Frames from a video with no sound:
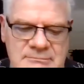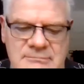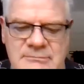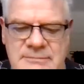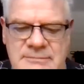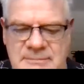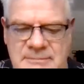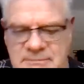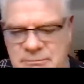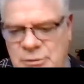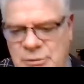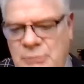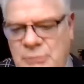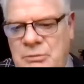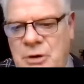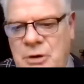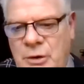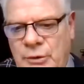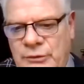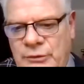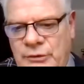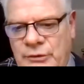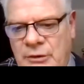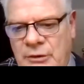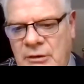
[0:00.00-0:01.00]

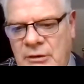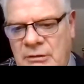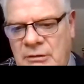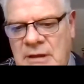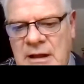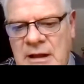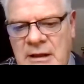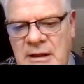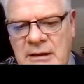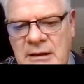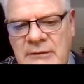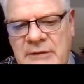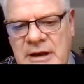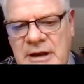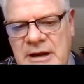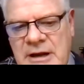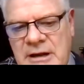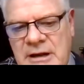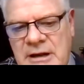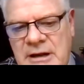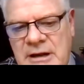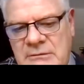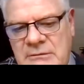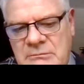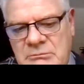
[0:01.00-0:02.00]
proposal that
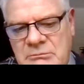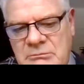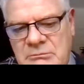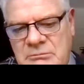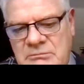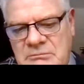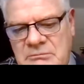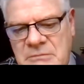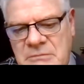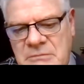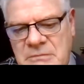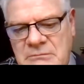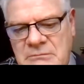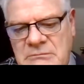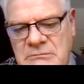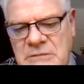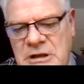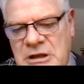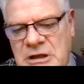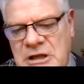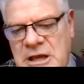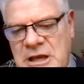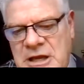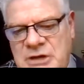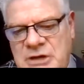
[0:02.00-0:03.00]

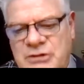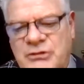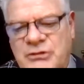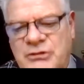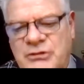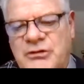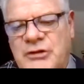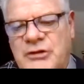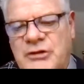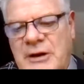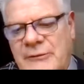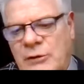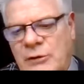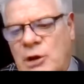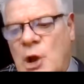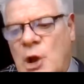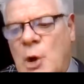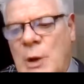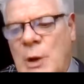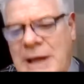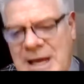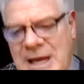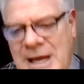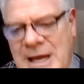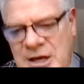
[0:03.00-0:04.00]
engages several
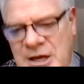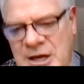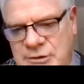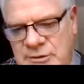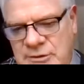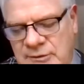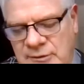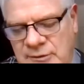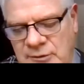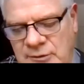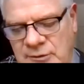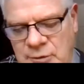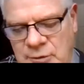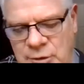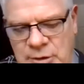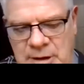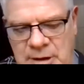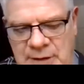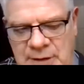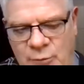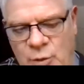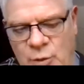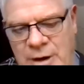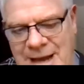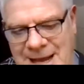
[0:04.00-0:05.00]
locations. So you can have
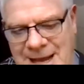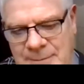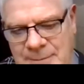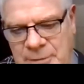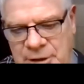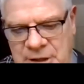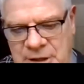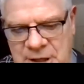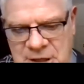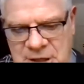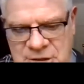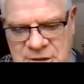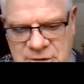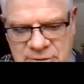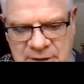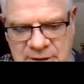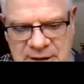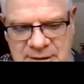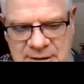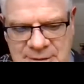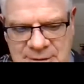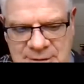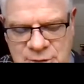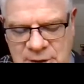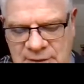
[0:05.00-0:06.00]
one application that
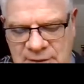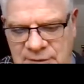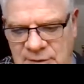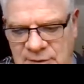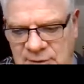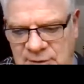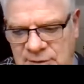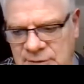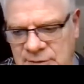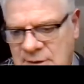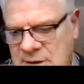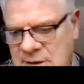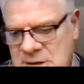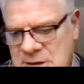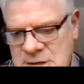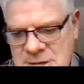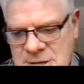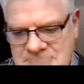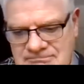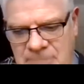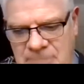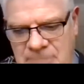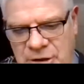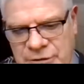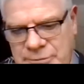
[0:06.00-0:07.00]
addresses
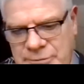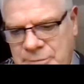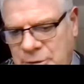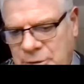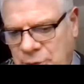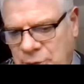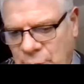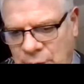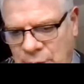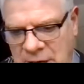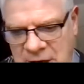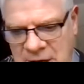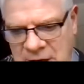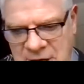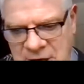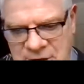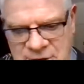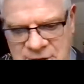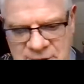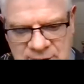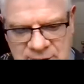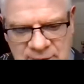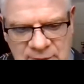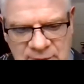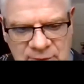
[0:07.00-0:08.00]
multiple
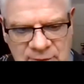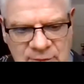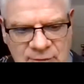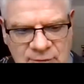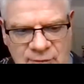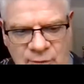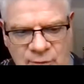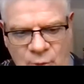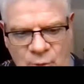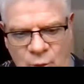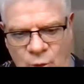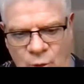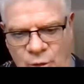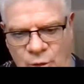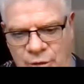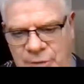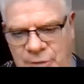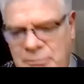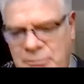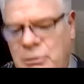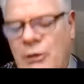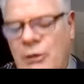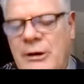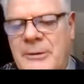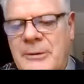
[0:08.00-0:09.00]
locations for
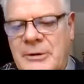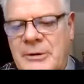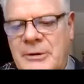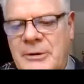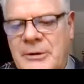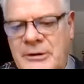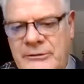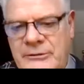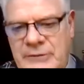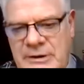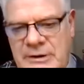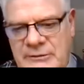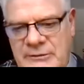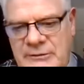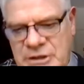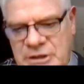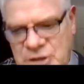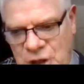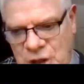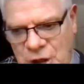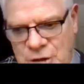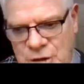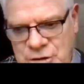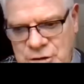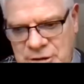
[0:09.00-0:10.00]
deployment of EV
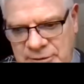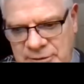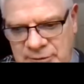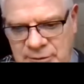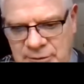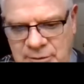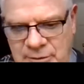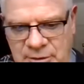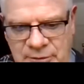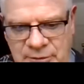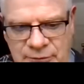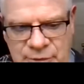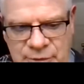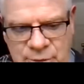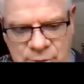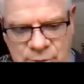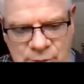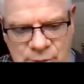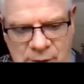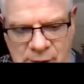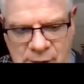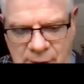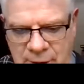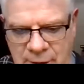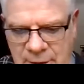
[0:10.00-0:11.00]
charging. So if you
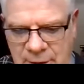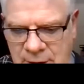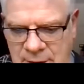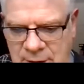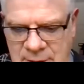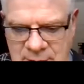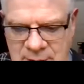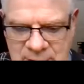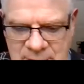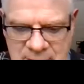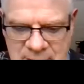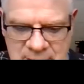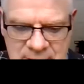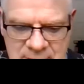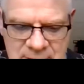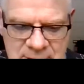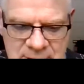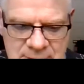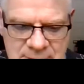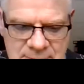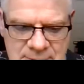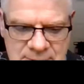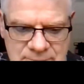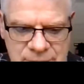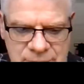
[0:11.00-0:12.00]
are a
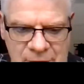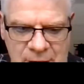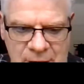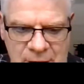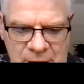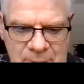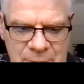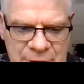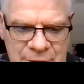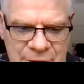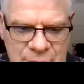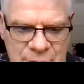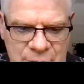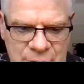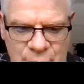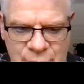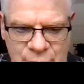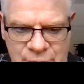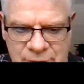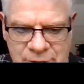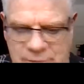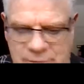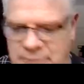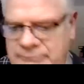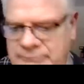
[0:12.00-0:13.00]
property
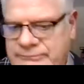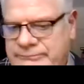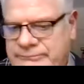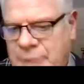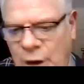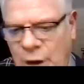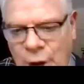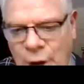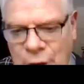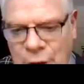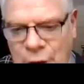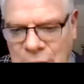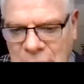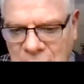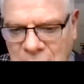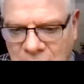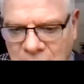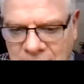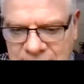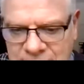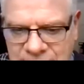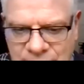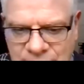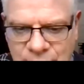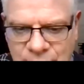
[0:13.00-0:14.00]
owner of parking
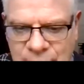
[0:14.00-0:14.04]
lots, for